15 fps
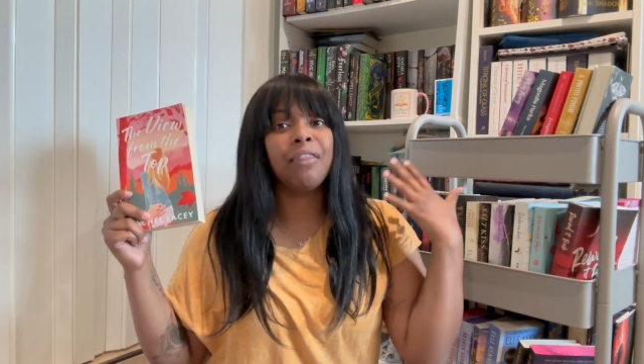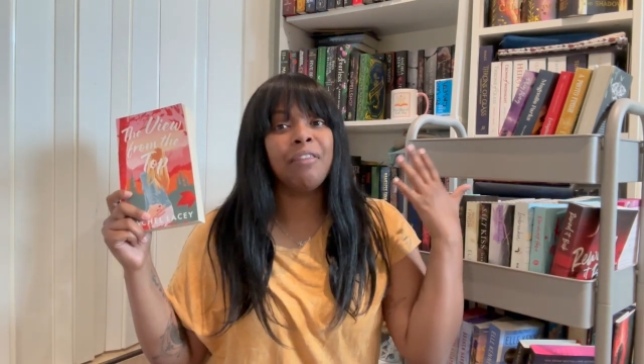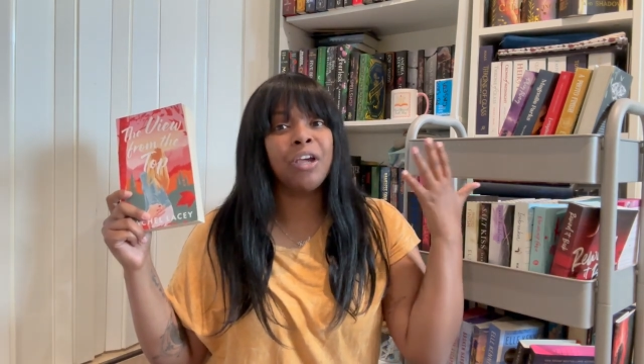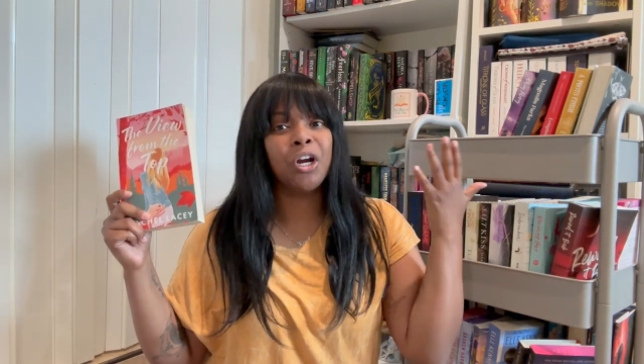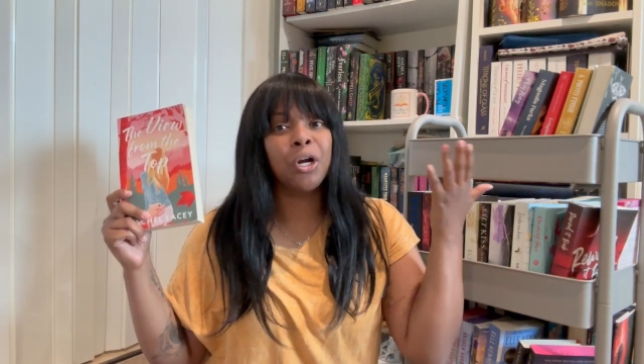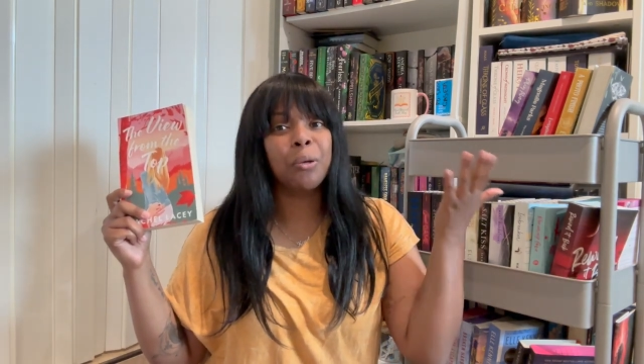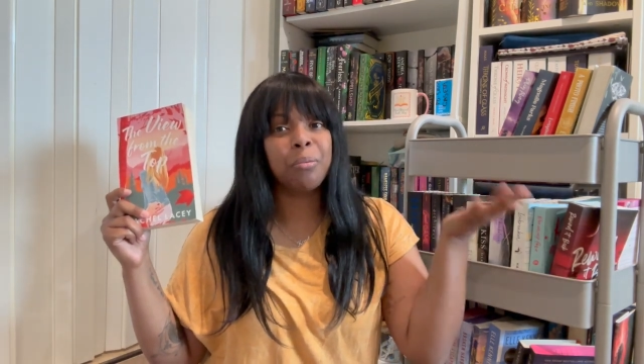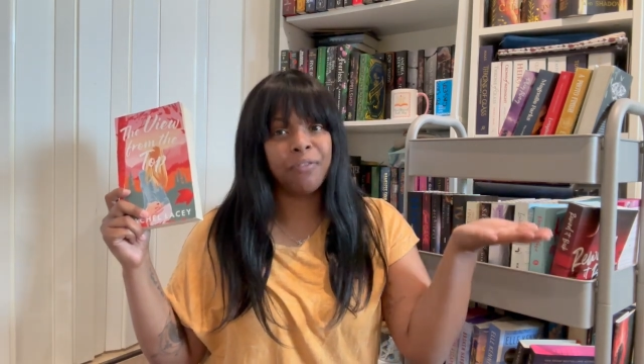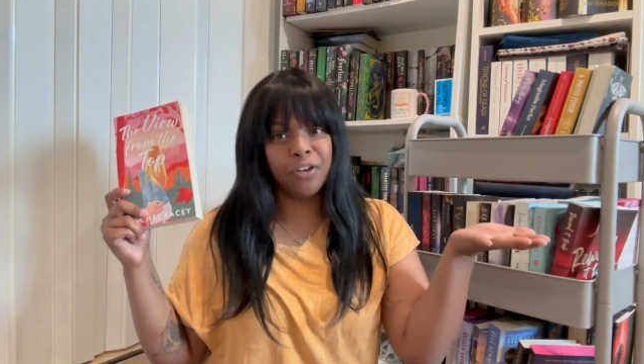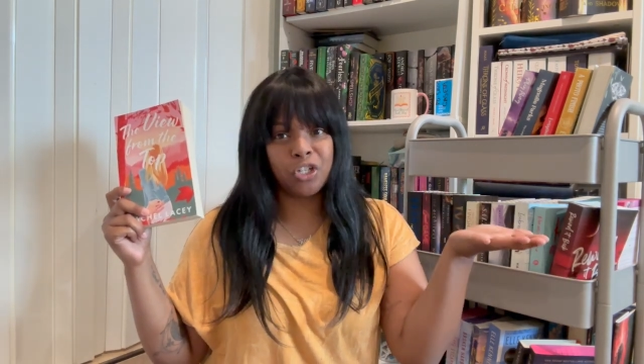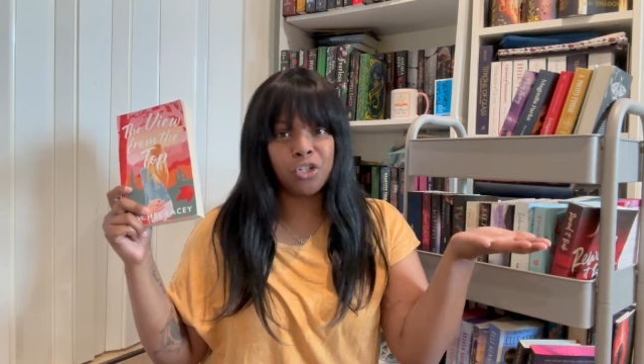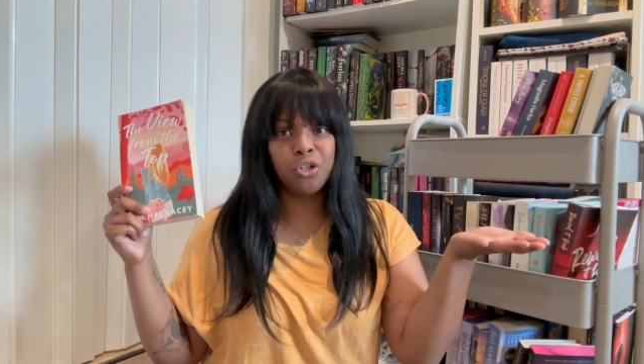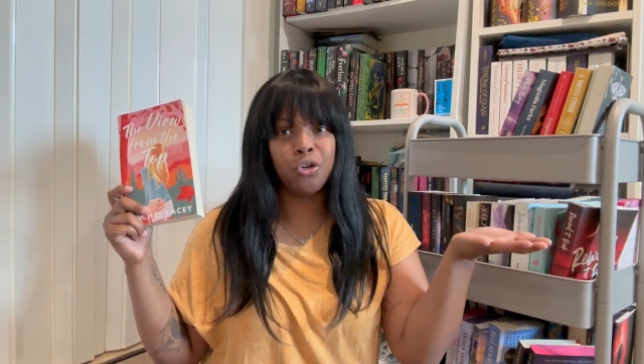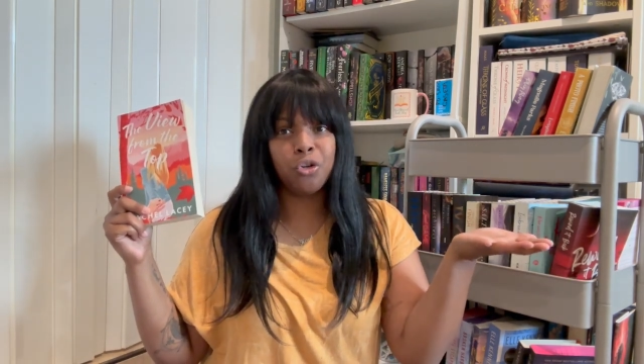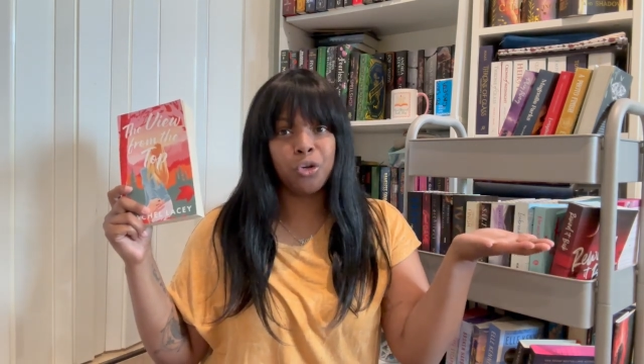their
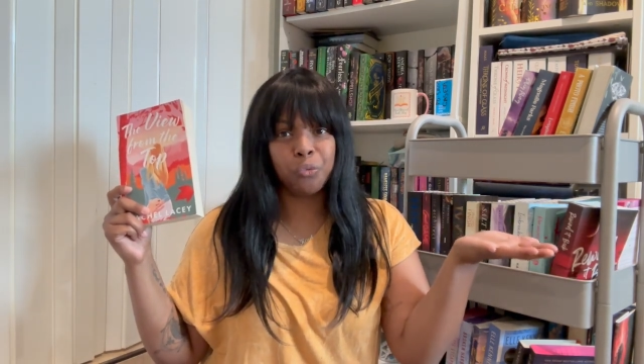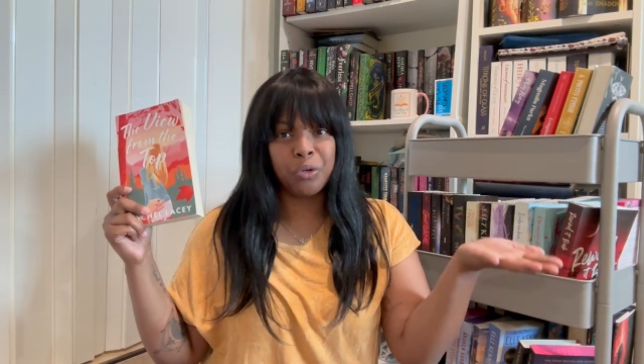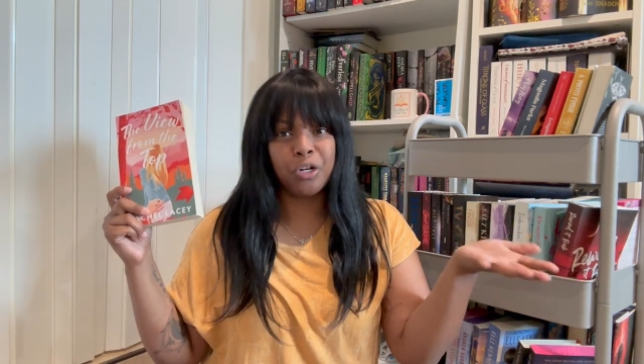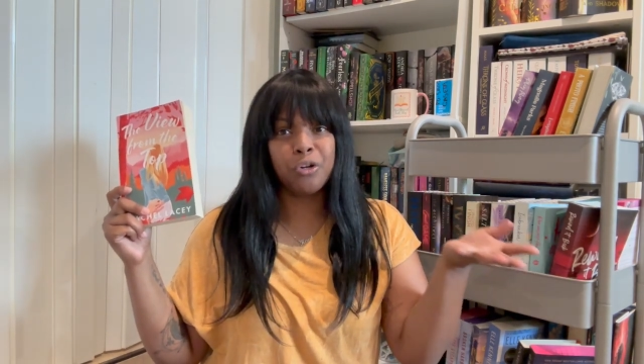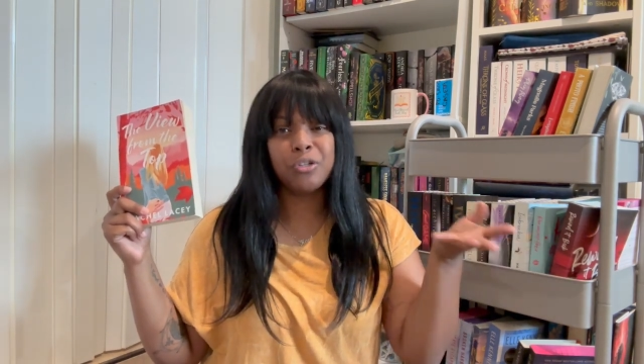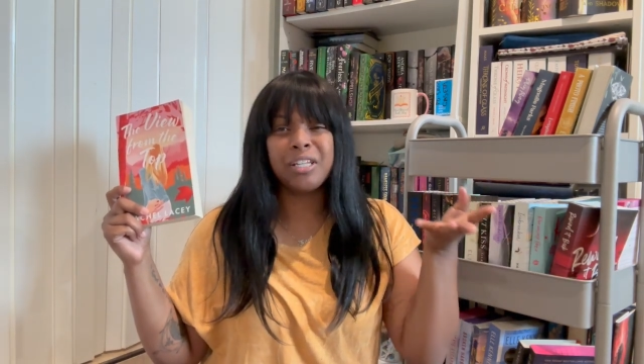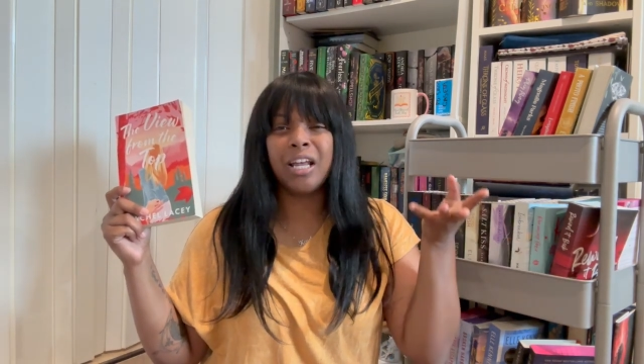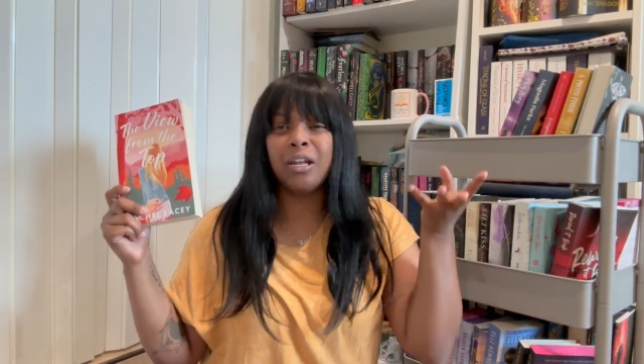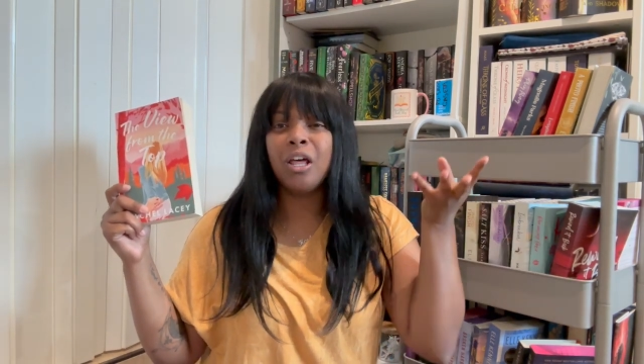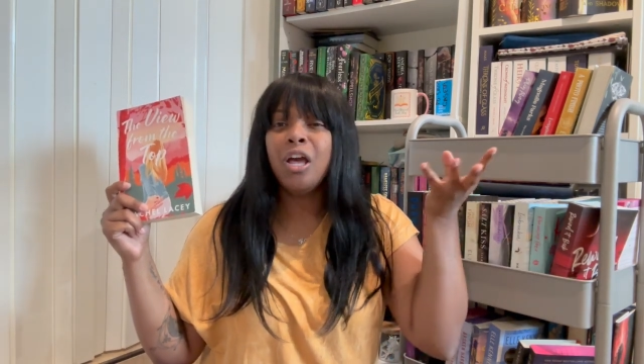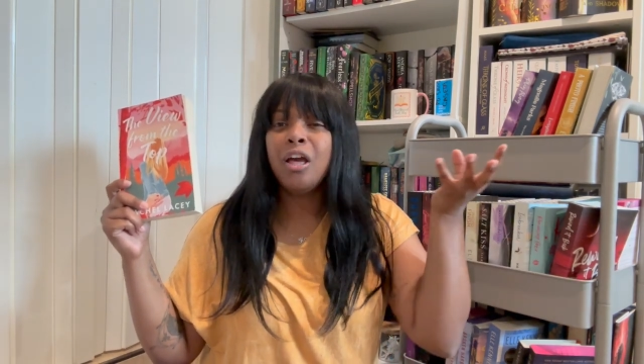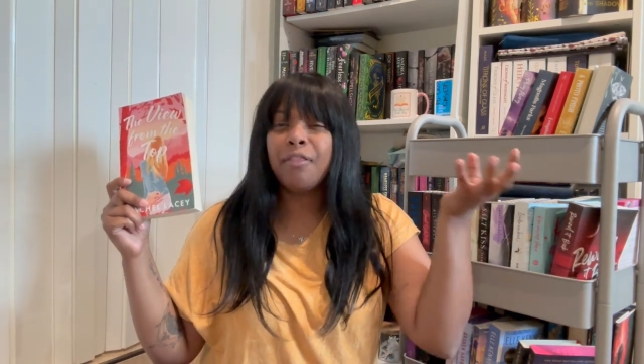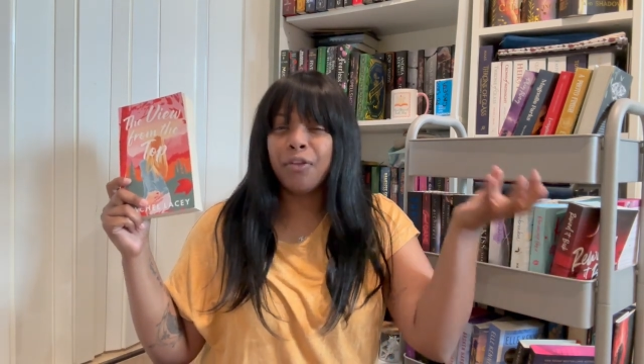professional careers and